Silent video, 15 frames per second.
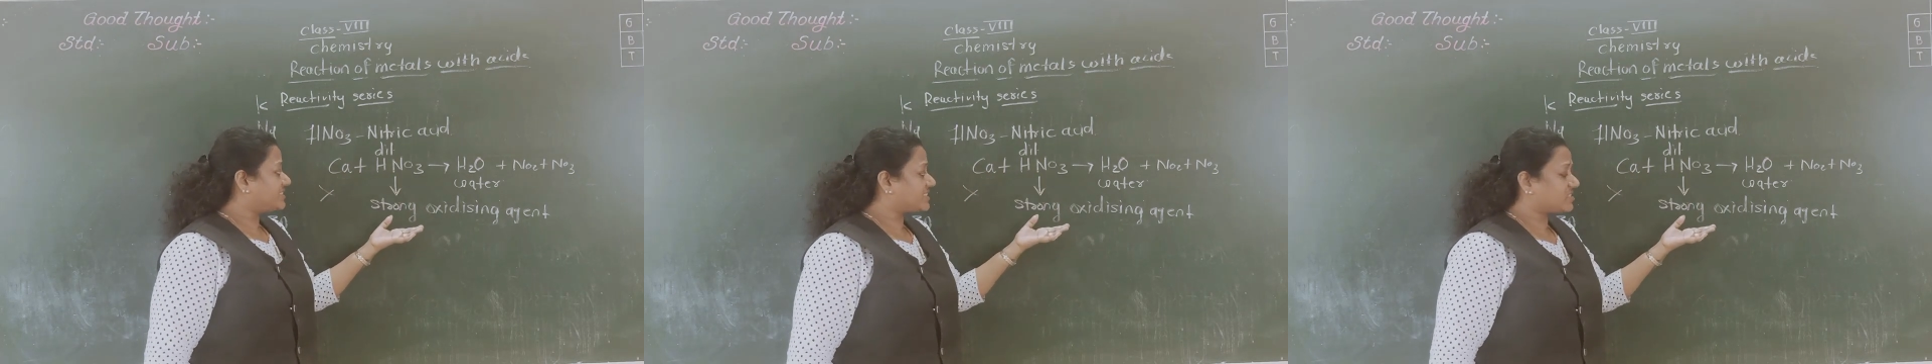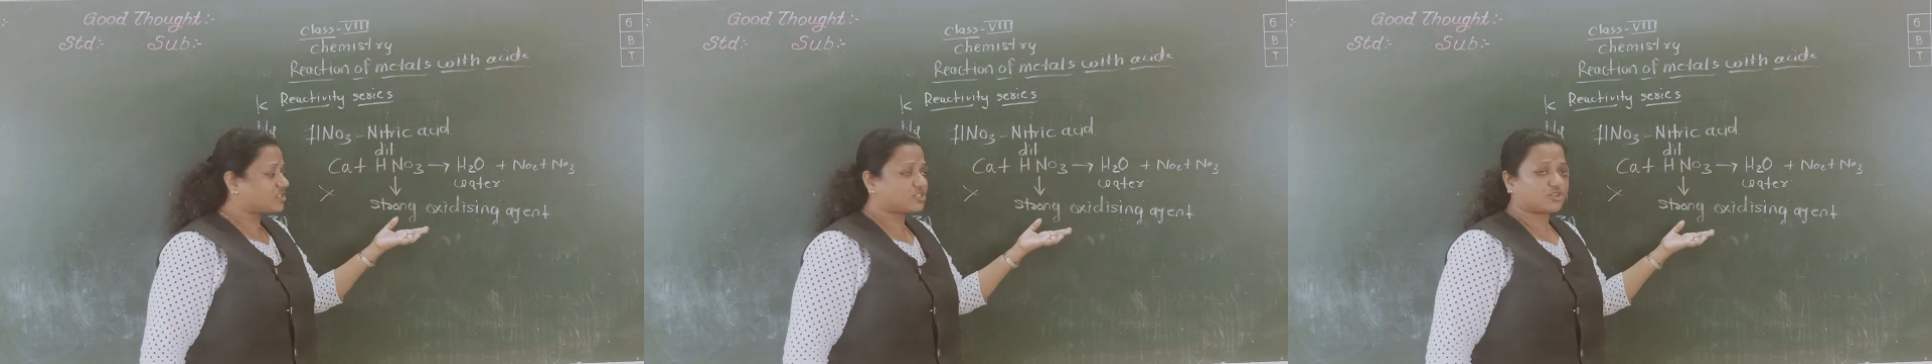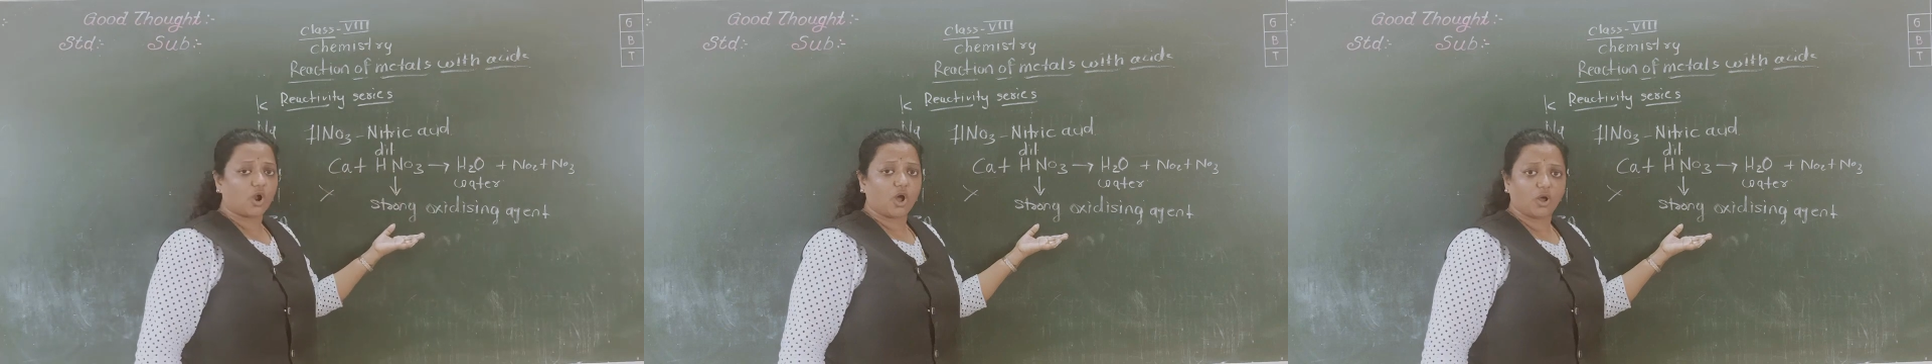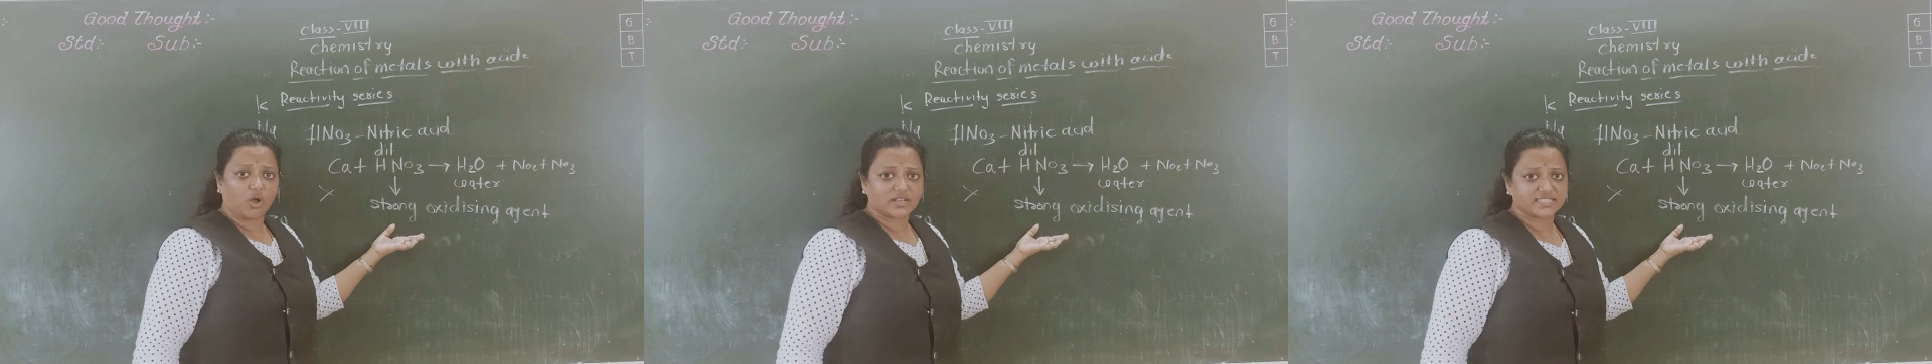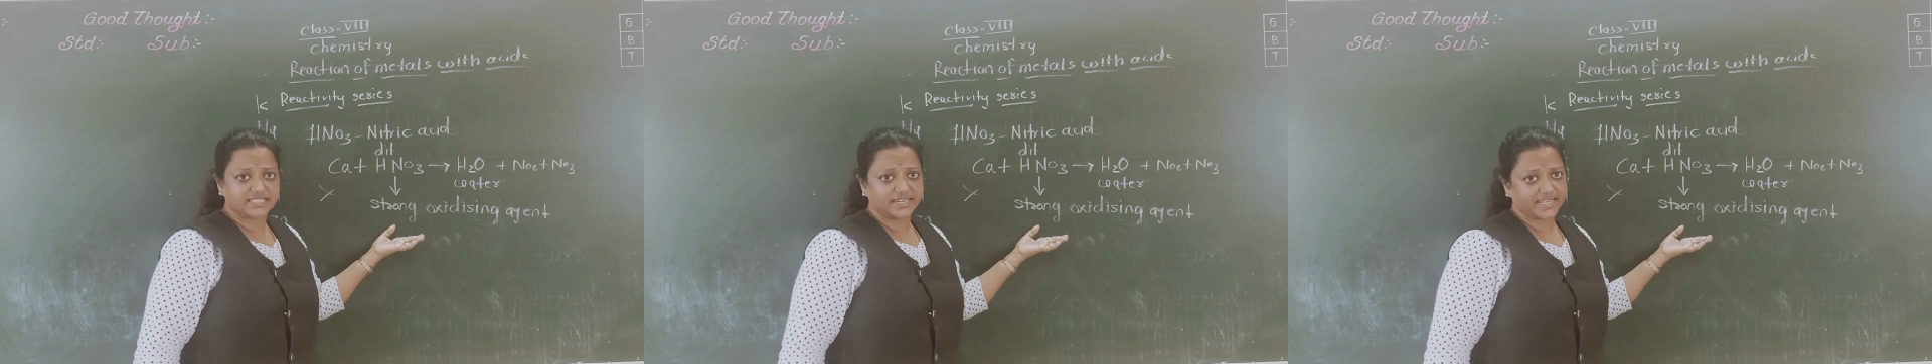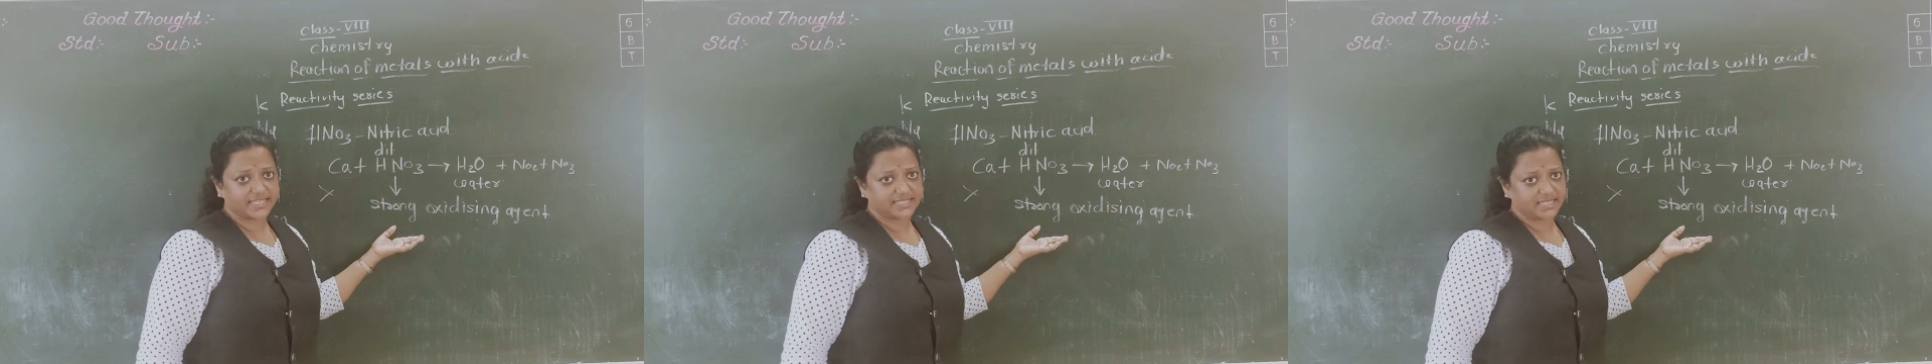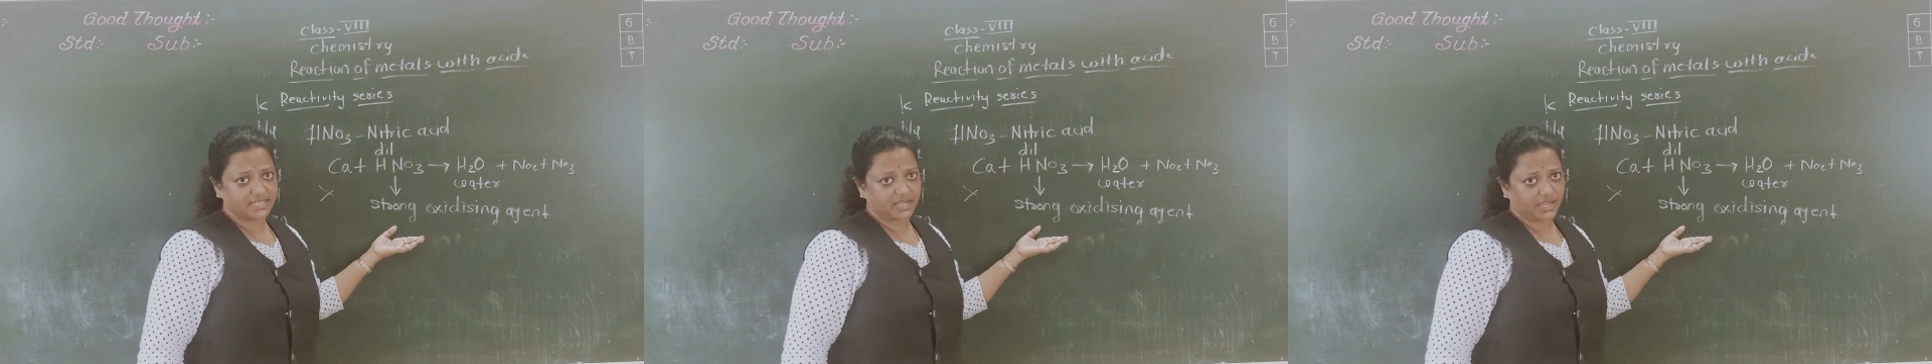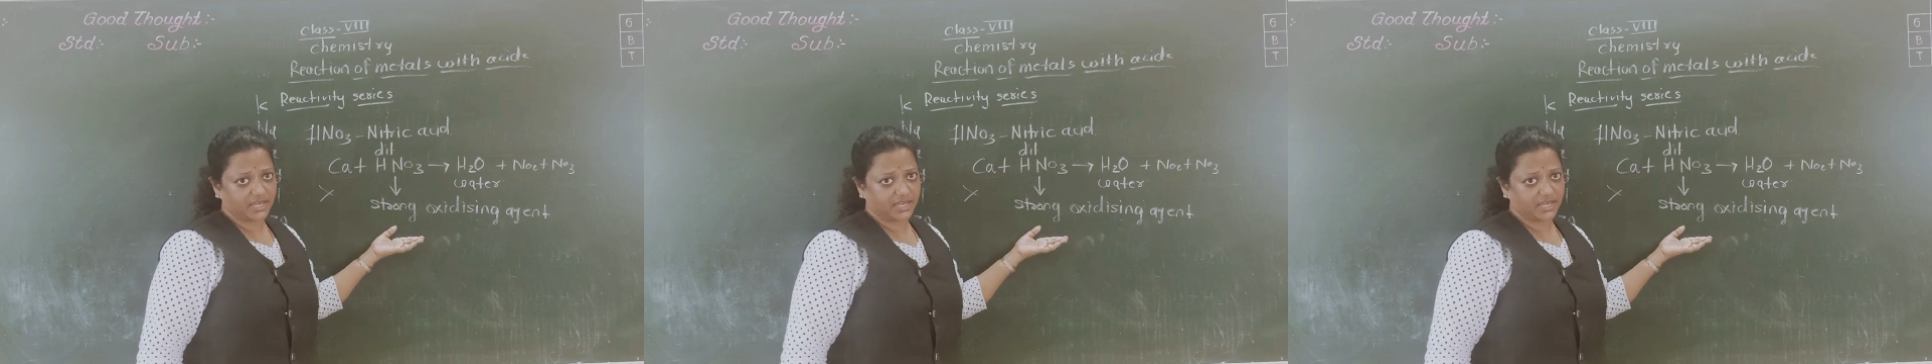it's a strong oxidizing